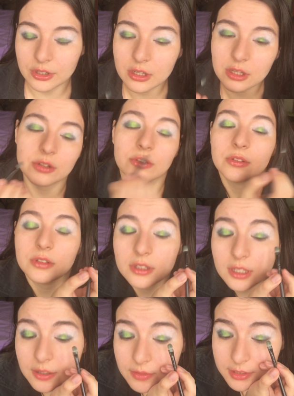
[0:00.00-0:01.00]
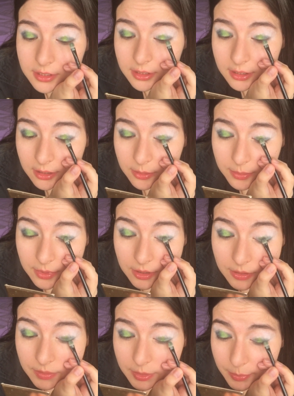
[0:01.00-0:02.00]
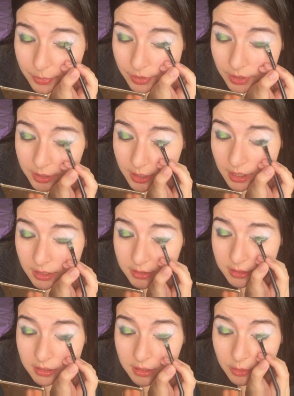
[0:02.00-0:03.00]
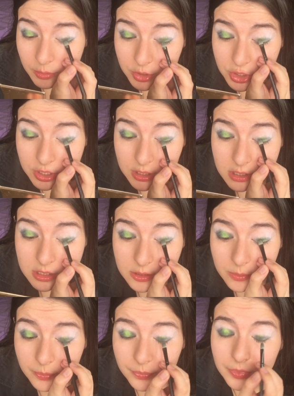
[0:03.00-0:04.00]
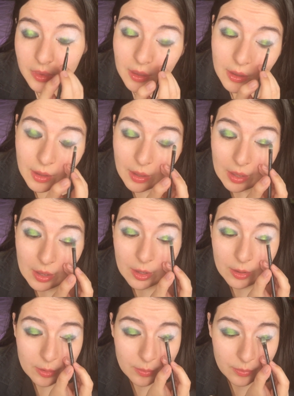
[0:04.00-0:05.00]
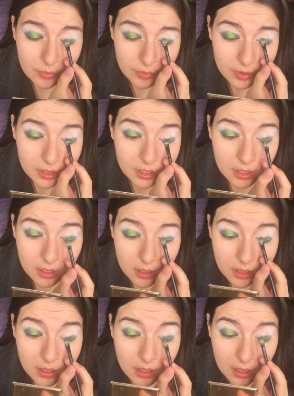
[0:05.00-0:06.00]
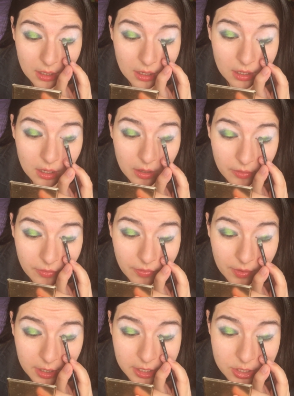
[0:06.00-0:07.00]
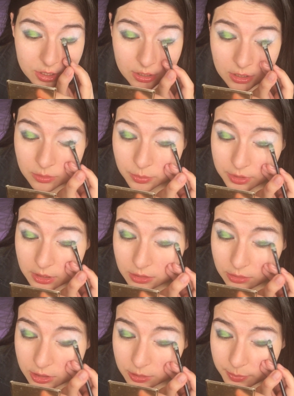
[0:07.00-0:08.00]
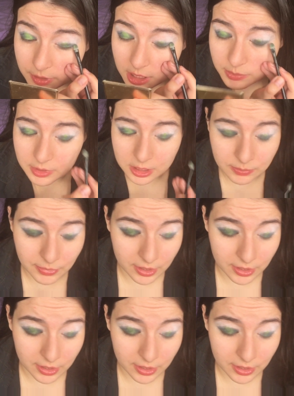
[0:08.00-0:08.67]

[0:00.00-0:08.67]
It only gives a little bit of the product, which is pretty vital with the loose pigments,